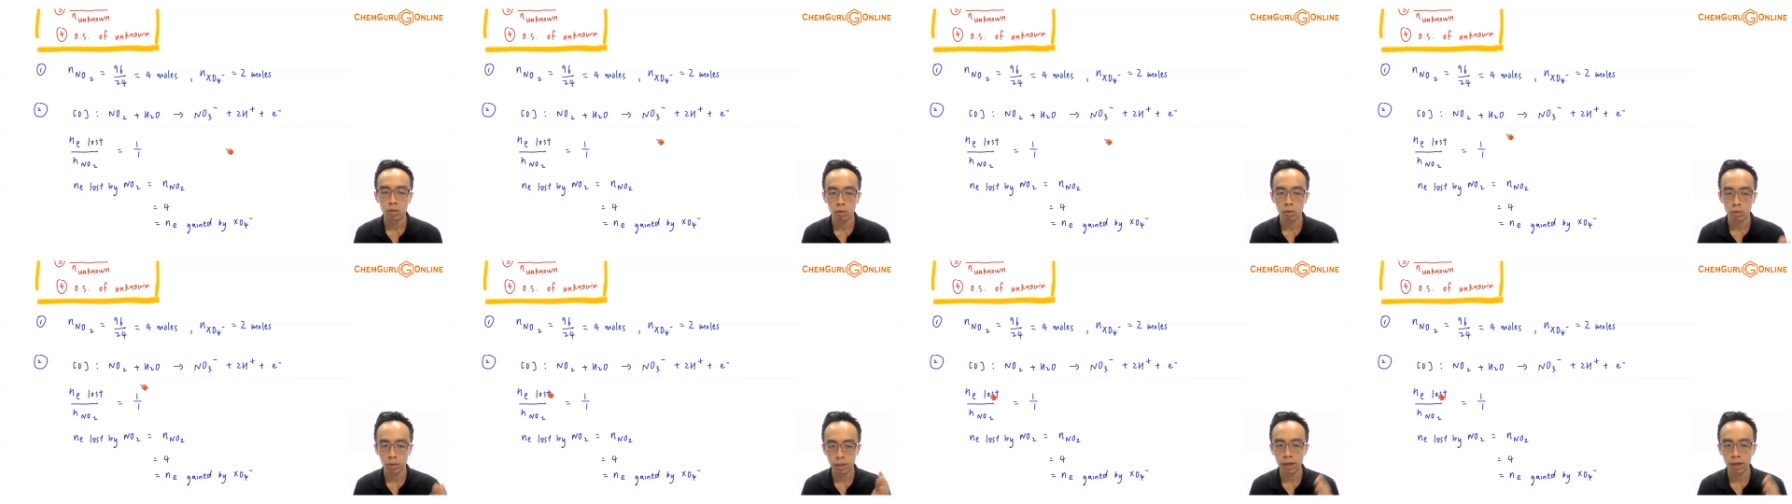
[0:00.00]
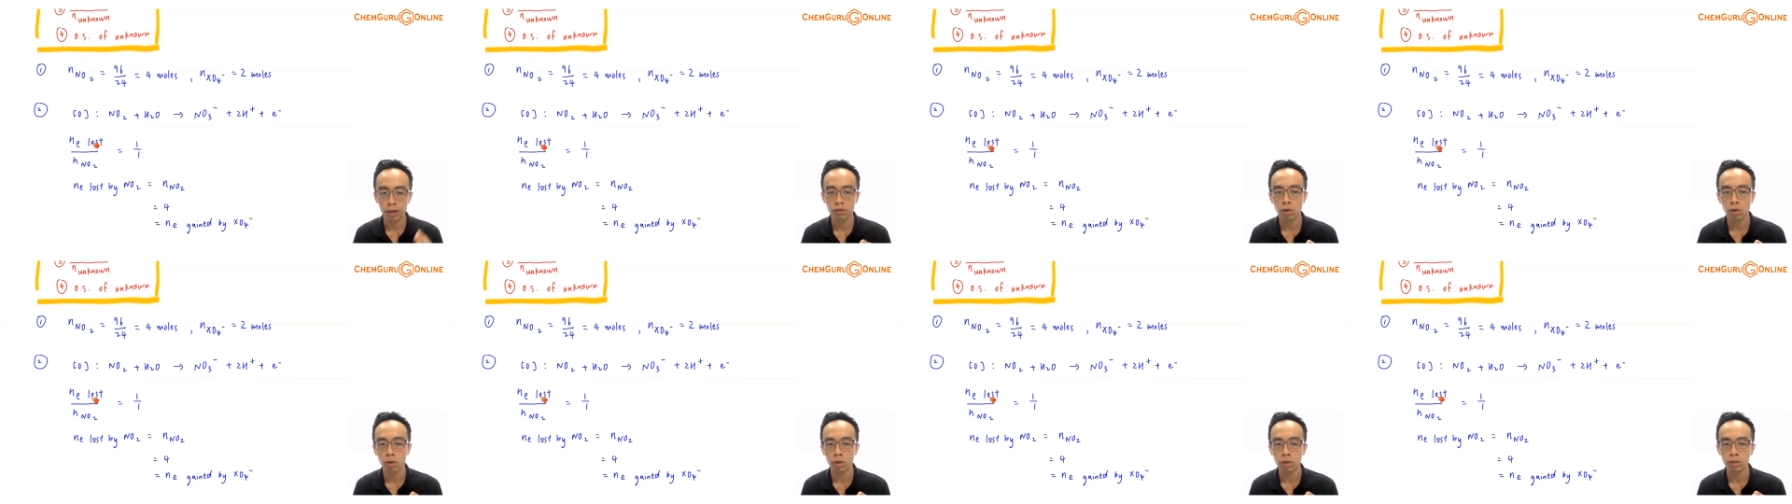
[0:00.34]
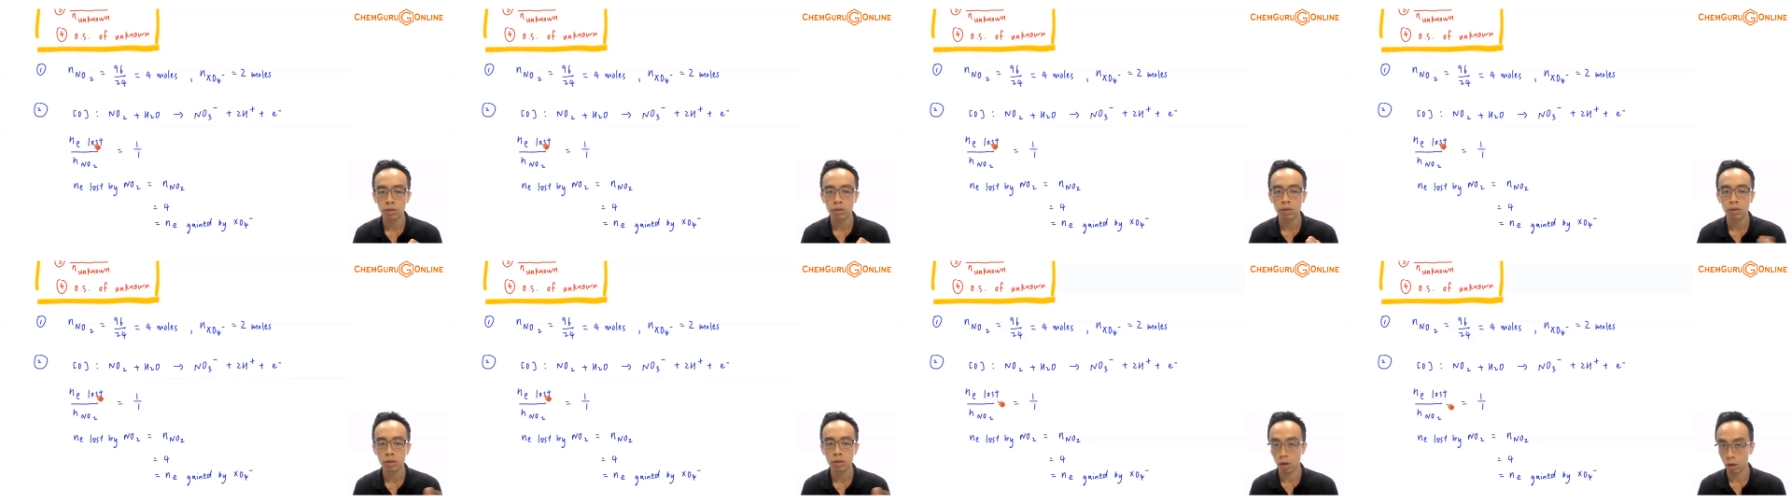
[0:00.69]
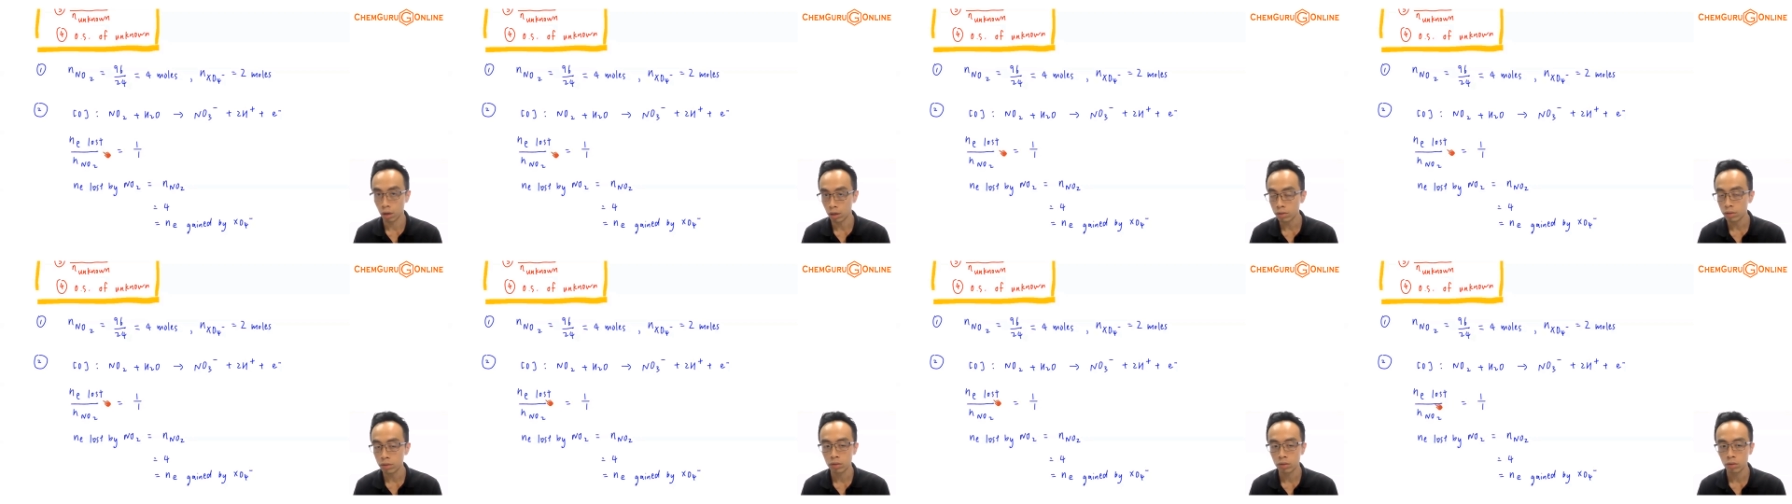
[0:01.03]
So electron
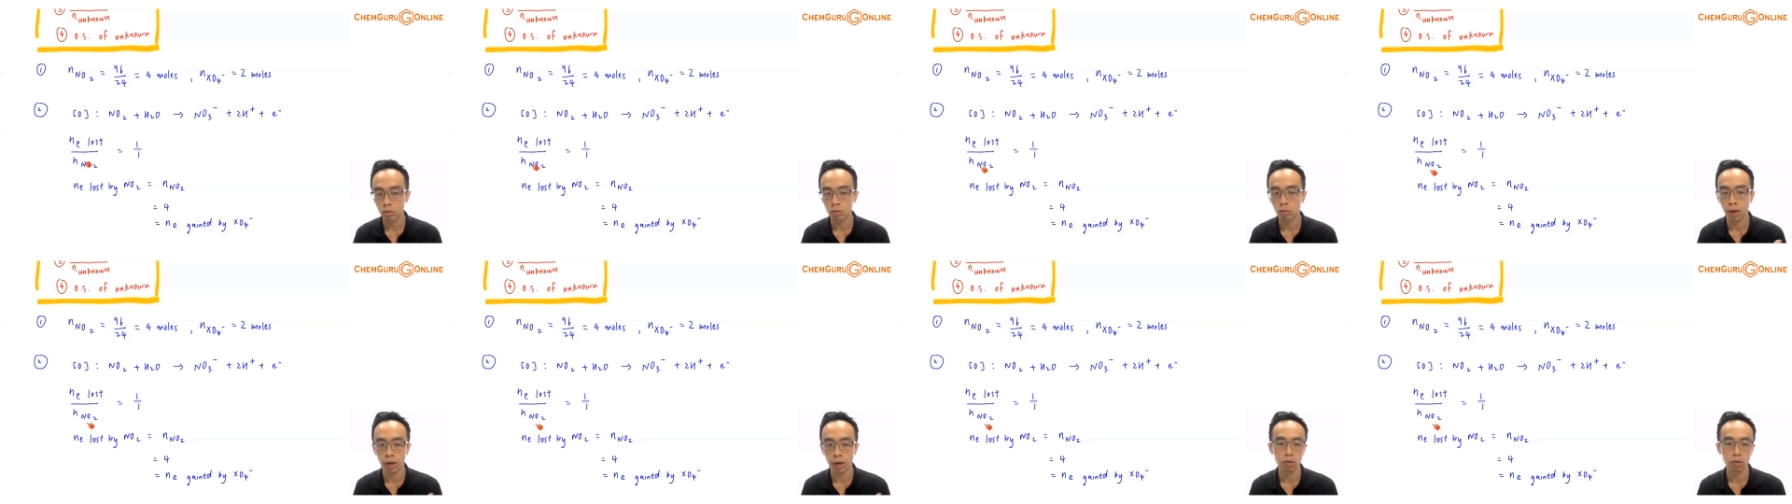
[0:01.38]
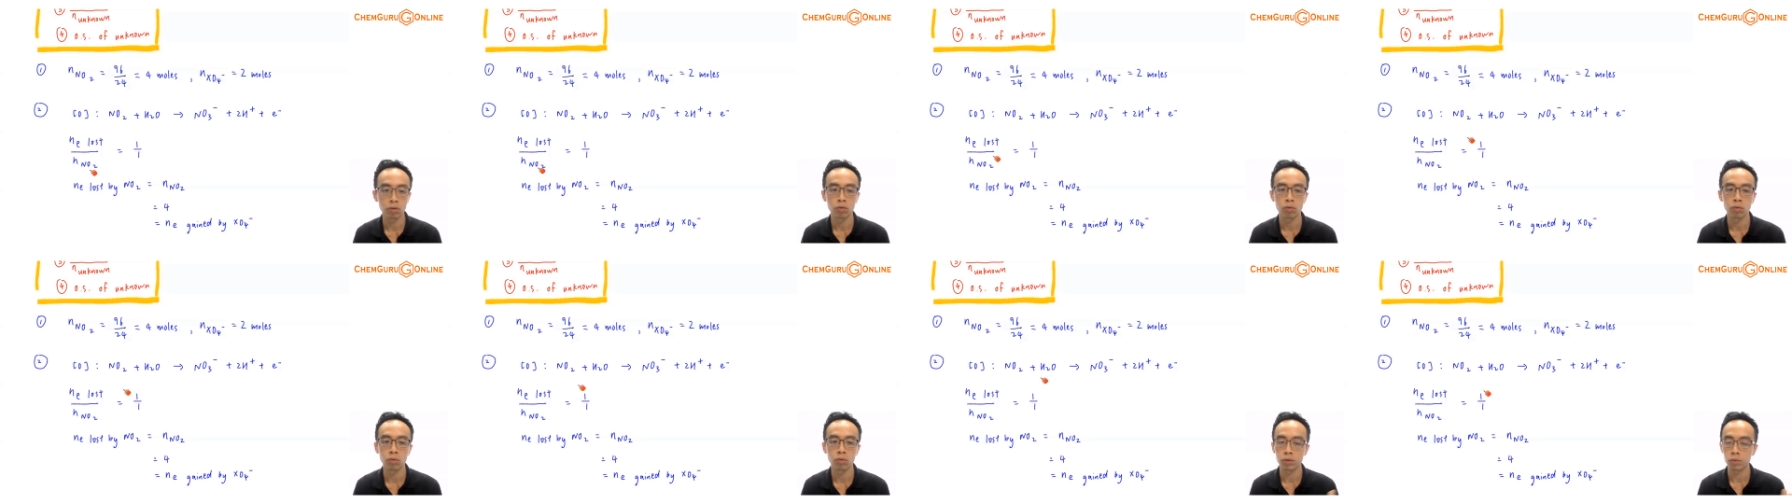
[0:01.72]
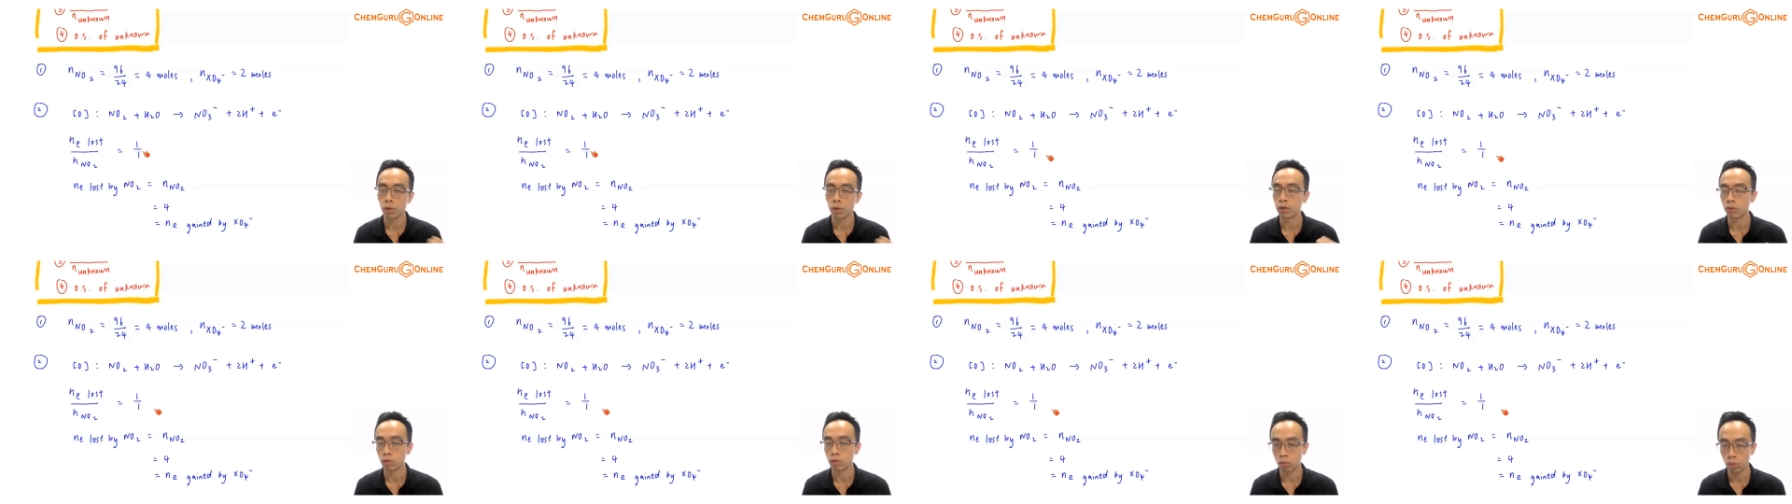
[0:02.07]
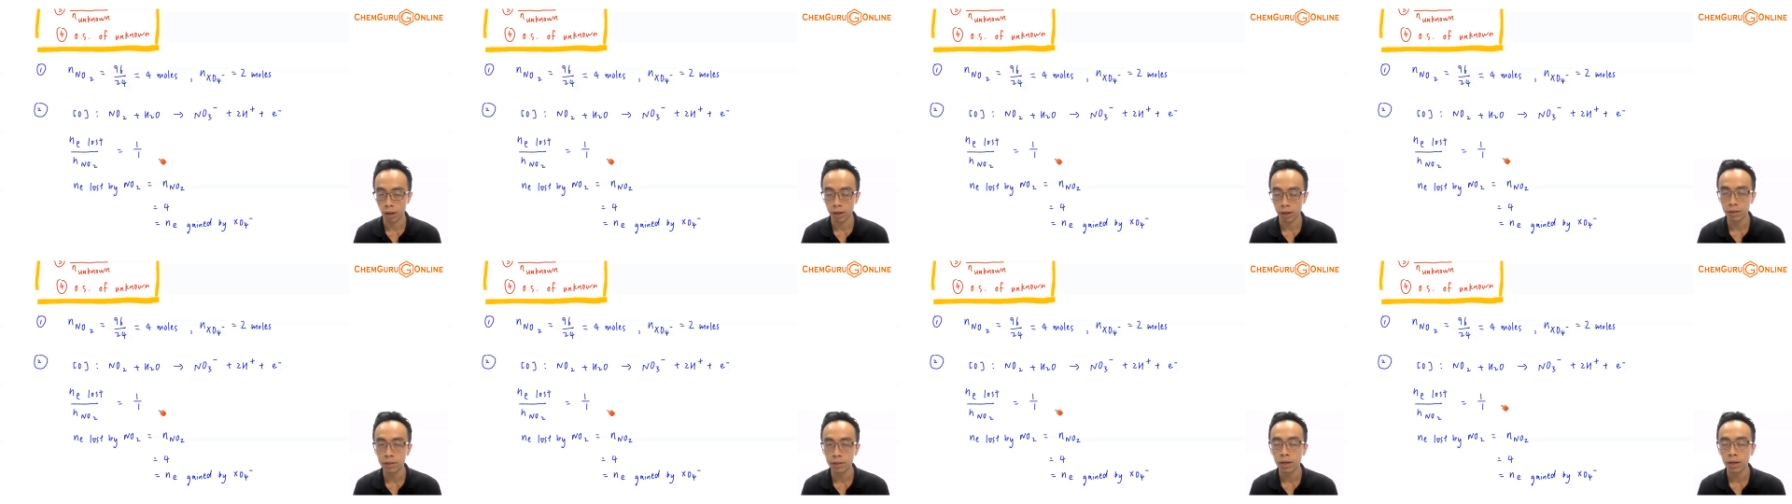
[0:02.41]
loss to NO2 is
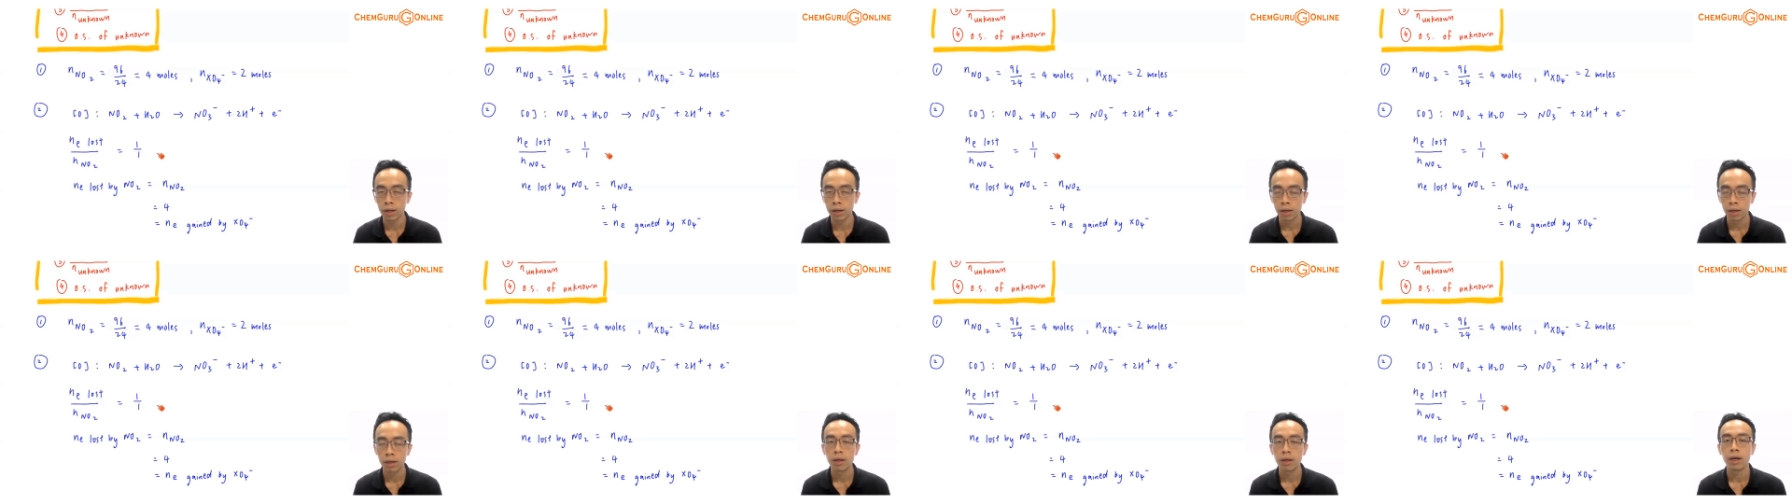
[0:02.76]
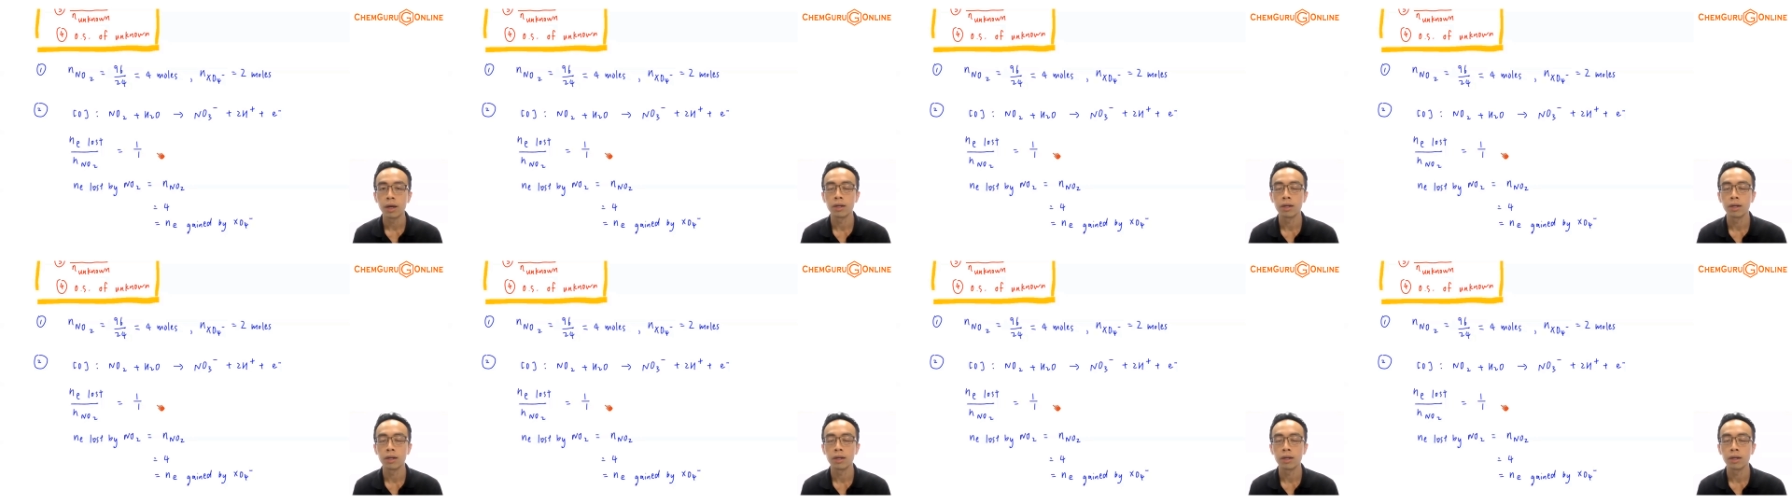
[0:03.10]
1:1.